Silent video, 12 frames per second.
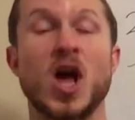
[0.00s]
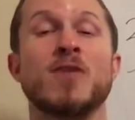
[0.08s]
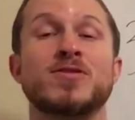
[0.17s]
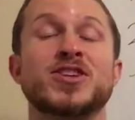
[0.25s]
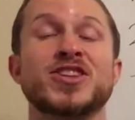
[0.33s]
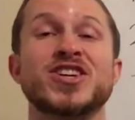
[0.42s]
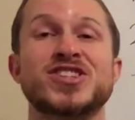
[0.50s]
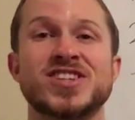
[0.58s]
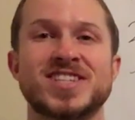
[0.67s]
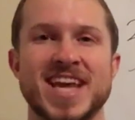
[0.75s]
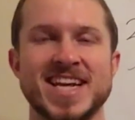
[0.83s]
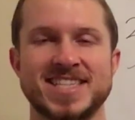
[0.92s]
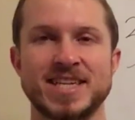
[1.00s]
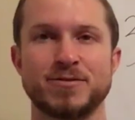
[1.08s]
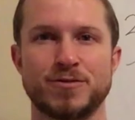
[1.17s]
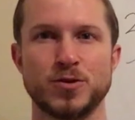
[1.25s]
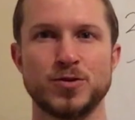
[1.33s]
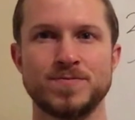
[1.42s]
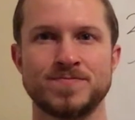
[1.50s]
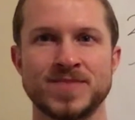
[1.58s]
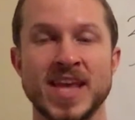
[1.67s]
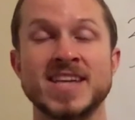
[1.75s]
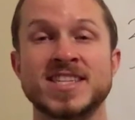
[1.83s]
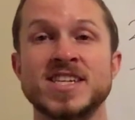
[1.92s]
of a delicious tasting
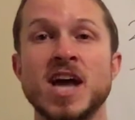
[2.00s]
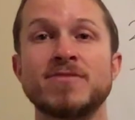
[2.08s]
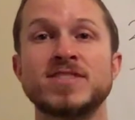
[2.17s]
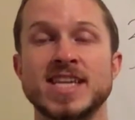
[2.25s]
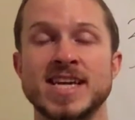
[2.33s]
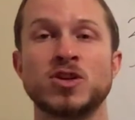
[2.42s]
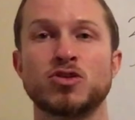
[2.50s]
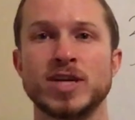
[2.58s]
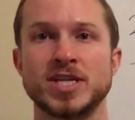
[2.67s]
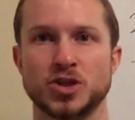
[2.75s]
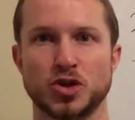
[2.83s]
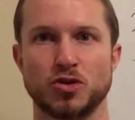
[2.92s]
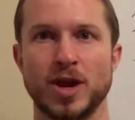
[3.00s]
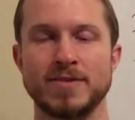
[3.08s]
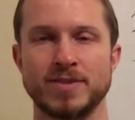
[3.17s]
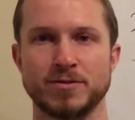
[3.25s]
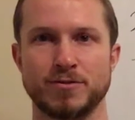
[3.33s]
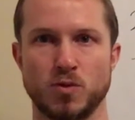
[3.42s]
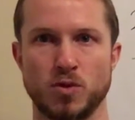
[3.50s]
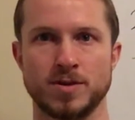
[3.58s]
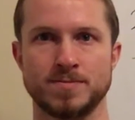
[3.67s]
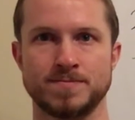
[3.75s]
food is enough to increase your craving for it.